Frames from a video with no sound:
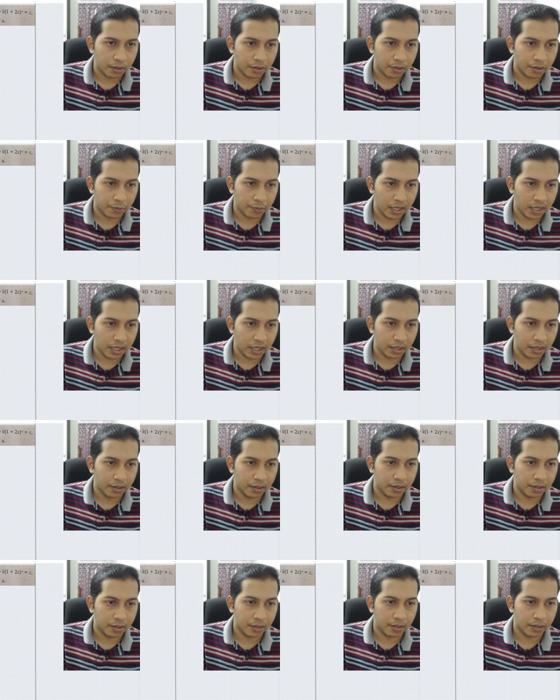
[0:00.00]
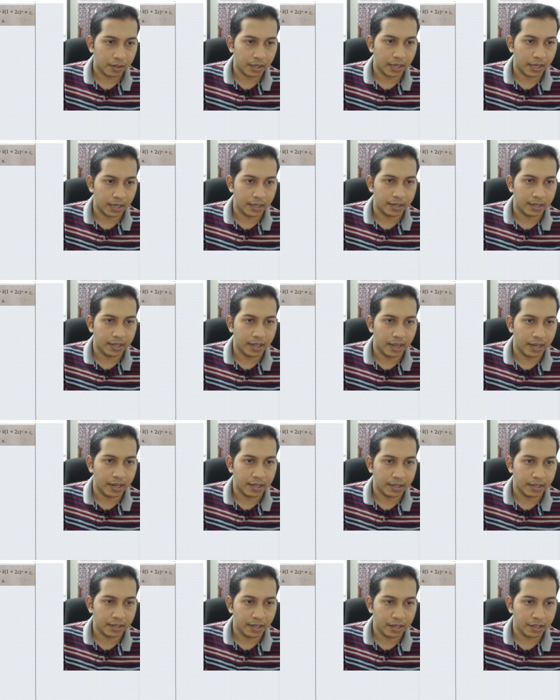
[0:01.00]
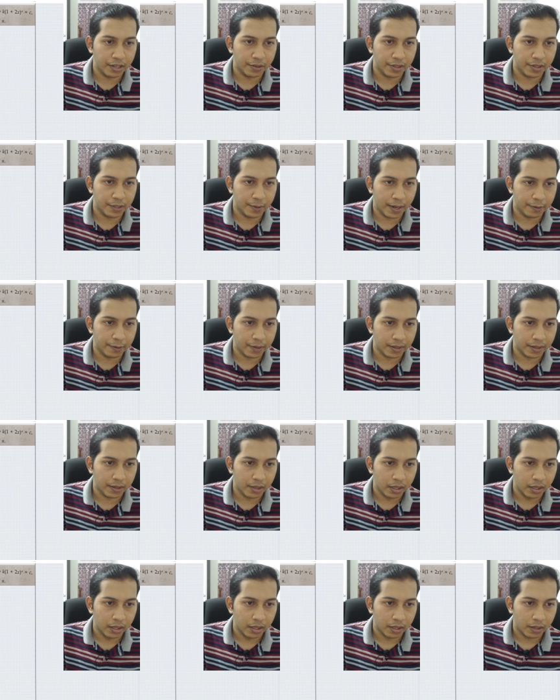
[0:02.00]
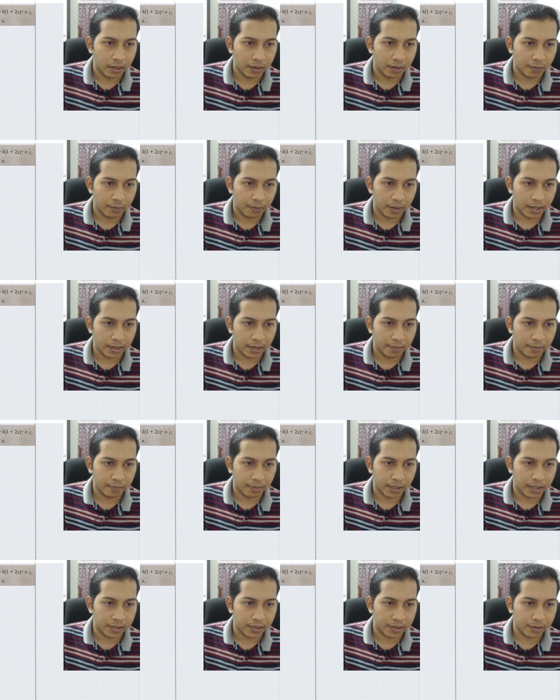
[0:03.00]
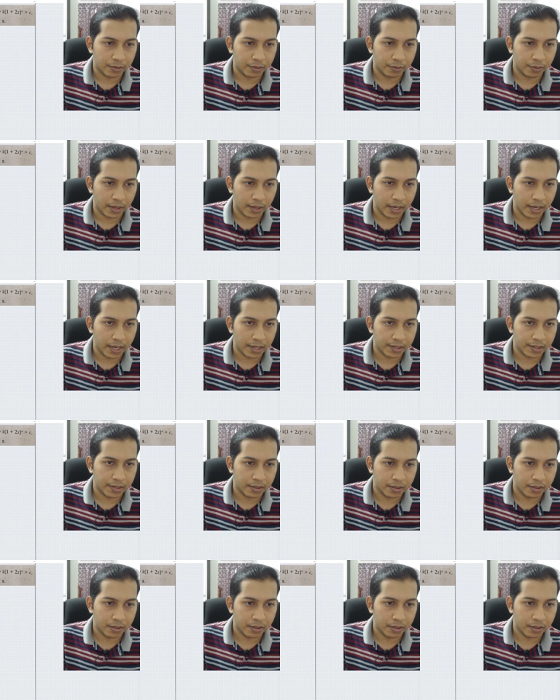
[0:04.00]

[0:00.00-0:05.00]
3 okay and then you divide with 1 plus 2x